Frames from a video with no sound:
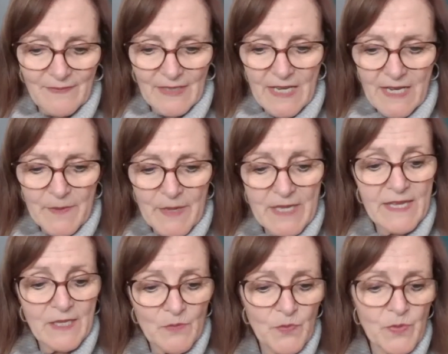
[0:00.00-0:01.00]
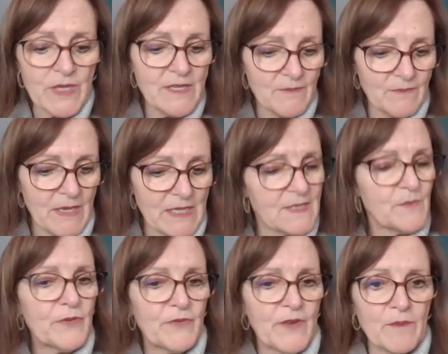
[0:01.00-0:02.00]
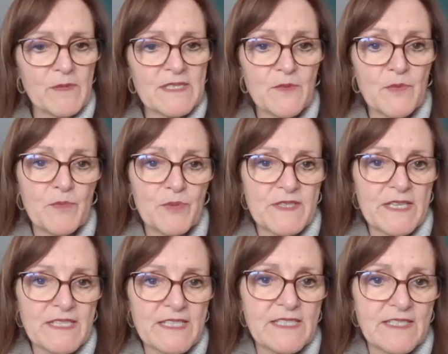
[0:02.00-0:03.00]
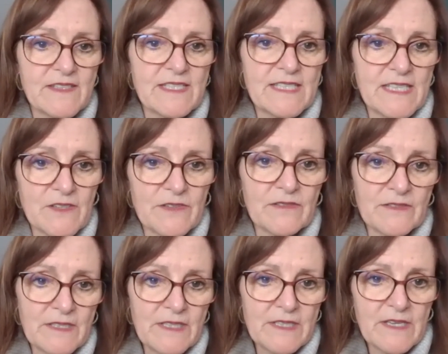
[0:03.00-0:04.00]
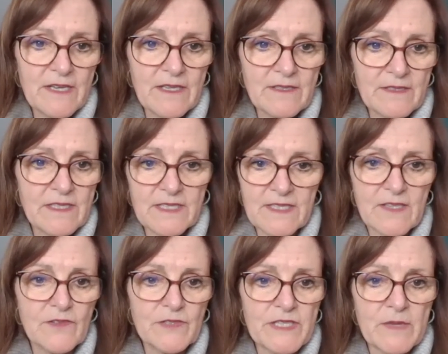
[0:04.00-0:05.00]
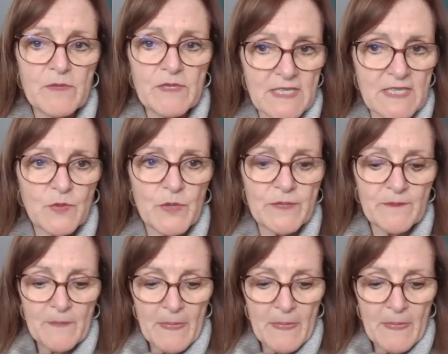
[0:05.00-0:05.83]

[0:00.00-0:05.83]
And then we made some refinements and we presented it to the senior team, the C-suite.